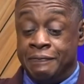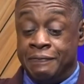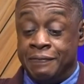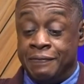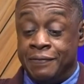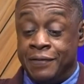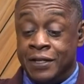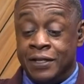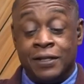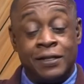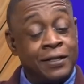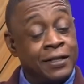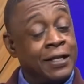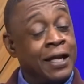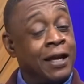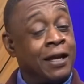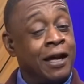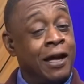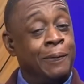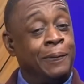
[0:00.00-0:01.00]
This isn't
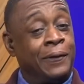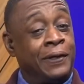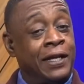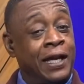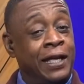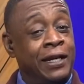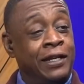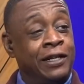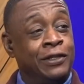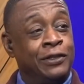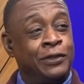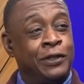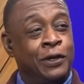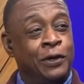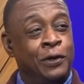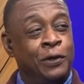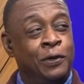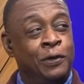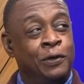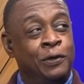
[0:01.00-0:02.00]
that complicated,
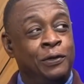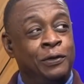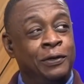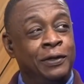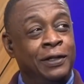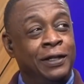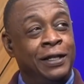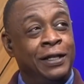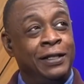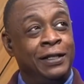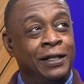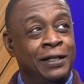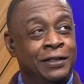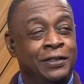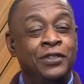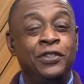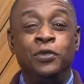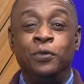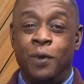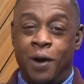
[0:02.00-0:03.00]
although it's
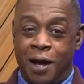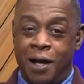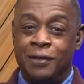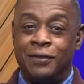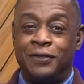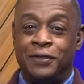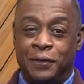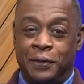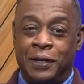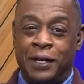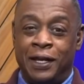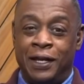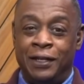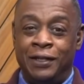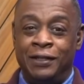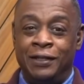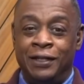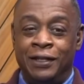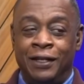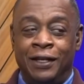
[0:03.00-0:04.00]
nuanced, okay?
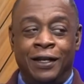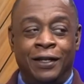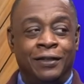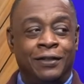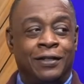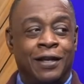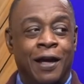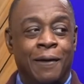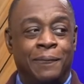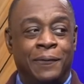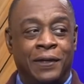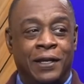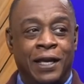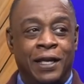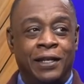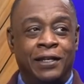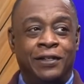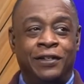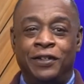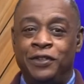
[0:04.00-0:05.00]
And
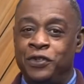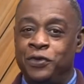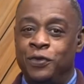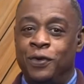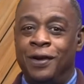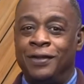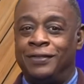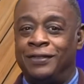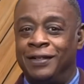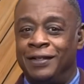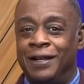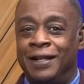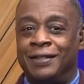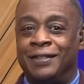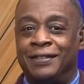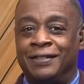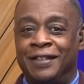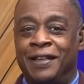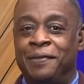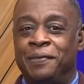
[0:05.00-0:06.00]
complicated and nuanced are not the
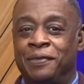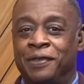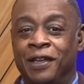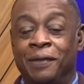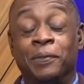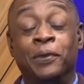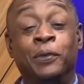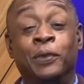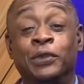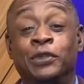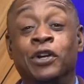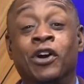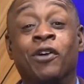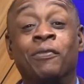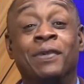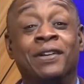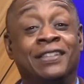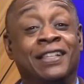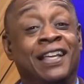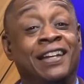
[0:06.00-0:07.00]
same thing, but we'll talk
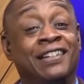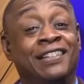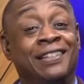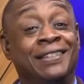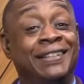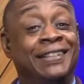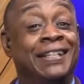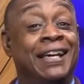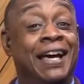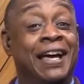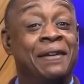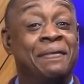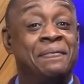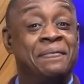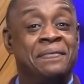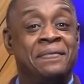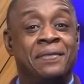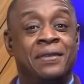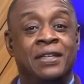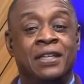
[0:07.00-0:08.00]
about that another time.
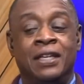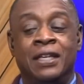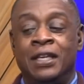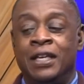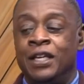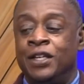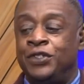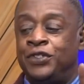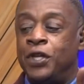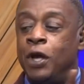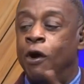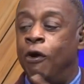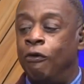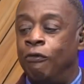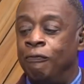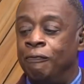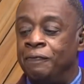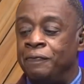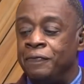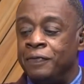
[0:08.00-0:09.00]
So,
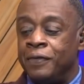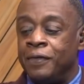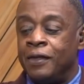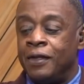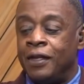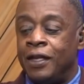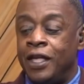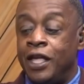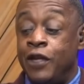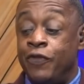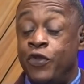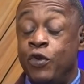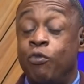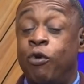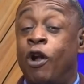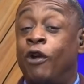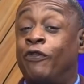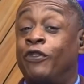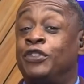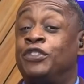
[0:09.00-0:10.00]
if you
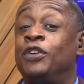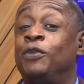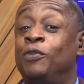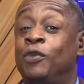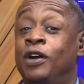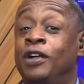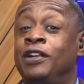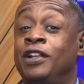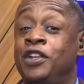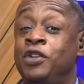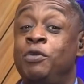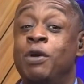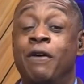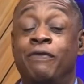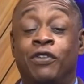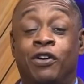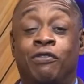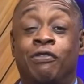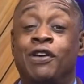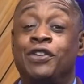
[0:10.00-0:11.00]
work for someone and you have a
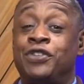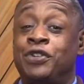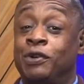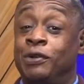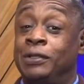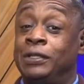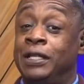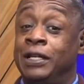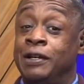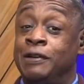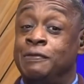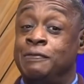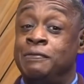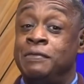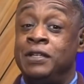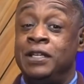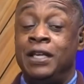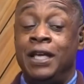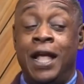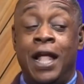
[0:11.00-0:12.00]
crush on them
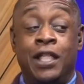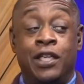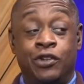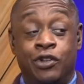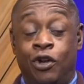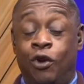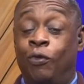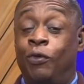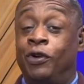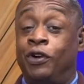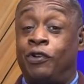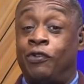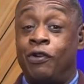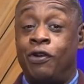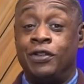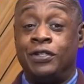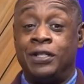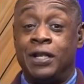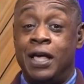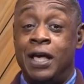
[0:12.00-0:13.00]
and you don't want to
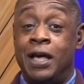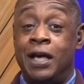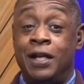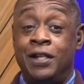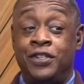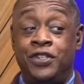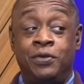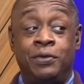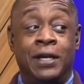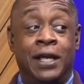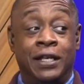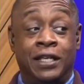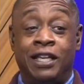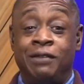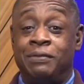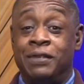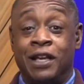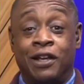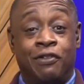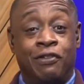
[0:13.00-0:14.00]
cross lines, you got to keep
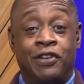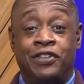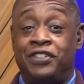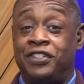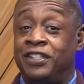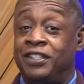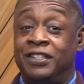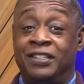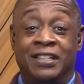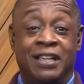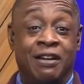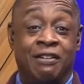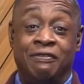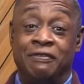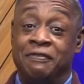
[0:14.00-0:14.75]
that crush to yourself,